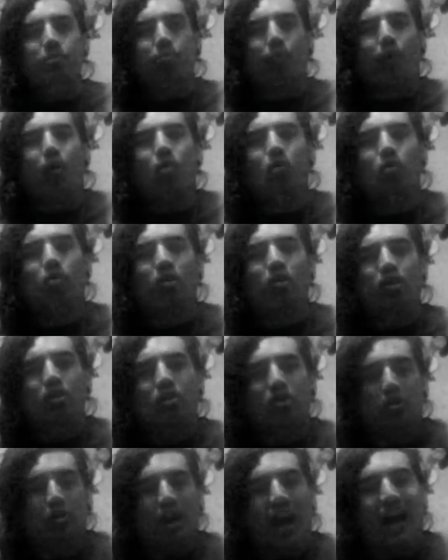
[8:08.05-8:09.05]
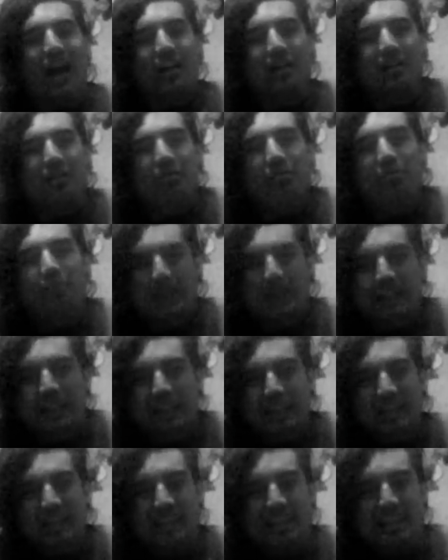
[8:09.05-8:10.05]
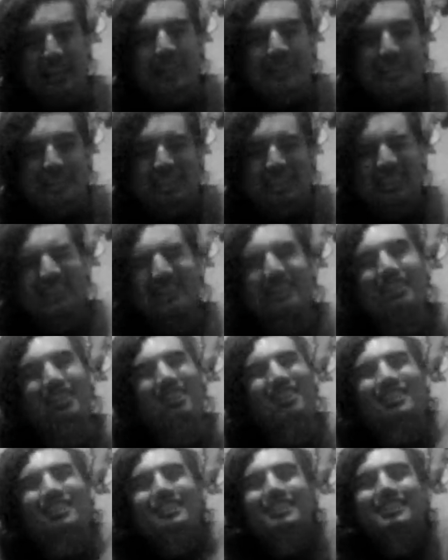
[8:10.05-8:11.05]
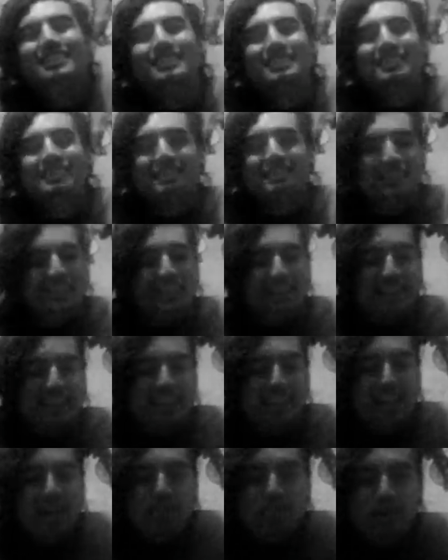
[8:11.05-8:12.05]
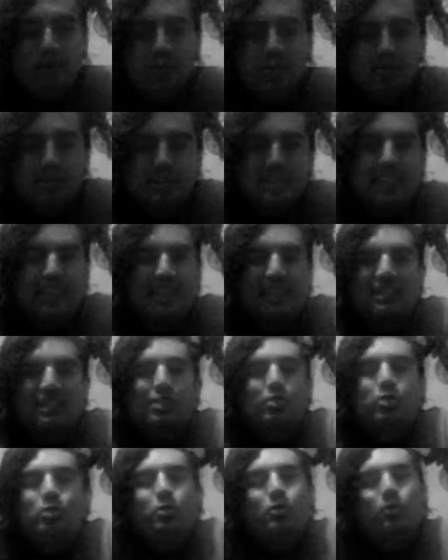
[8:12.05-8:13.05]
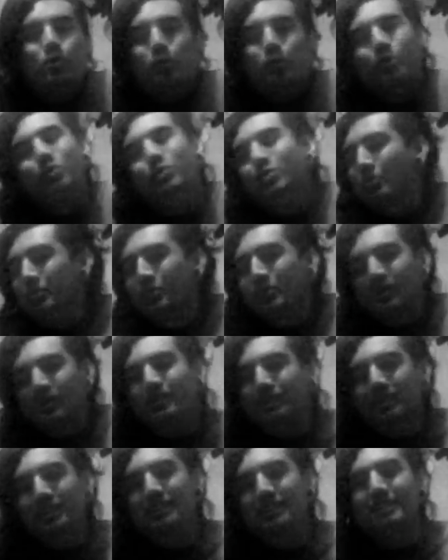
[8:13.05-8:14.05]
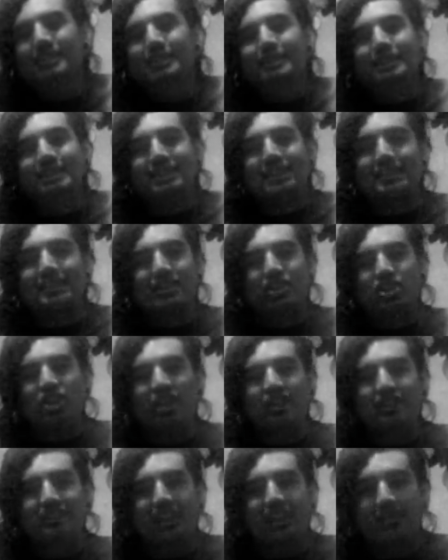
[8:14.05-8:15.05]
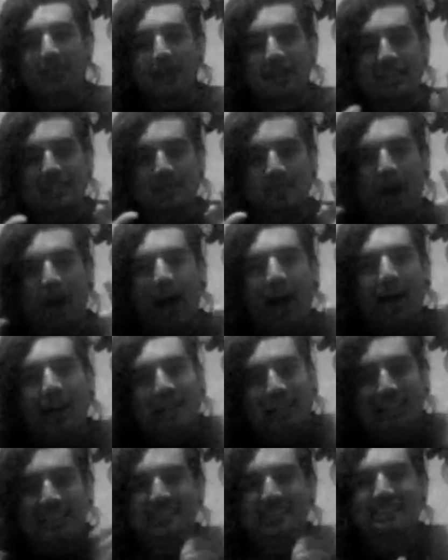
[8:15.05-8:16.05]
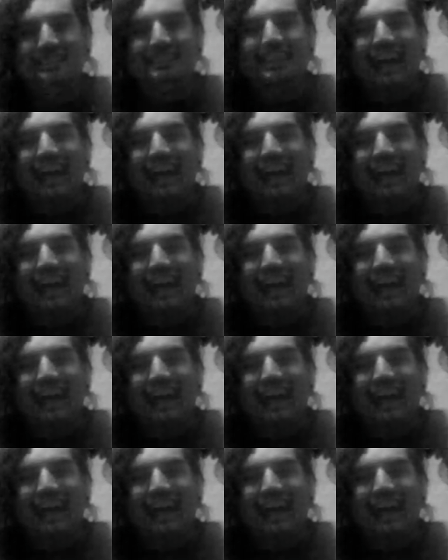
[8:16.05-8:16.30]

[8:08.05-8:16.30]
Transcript: bone crack, break, cut. Oh, that part was like, whew, sent a chill down my spine.